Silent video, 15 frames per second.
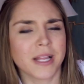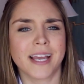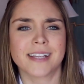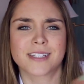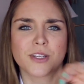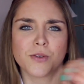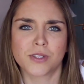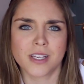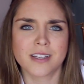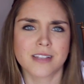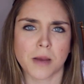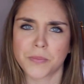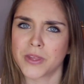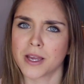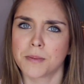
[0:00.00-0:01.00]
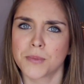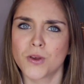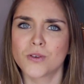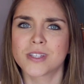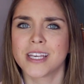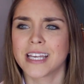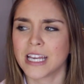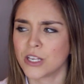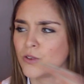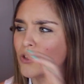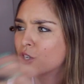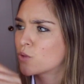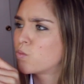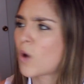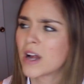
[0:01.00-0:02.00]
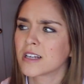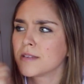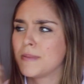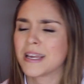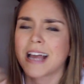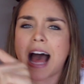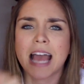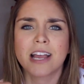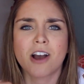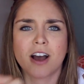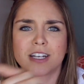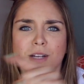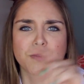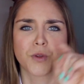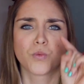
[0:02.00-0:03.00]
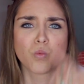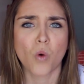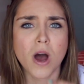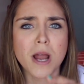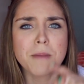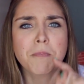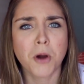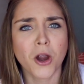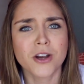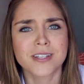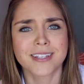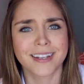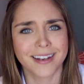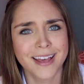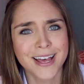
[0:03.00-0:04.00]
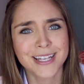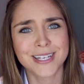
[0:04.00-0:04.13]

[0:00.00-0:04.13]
place and you see something amusing and you just want to make eye contact with one person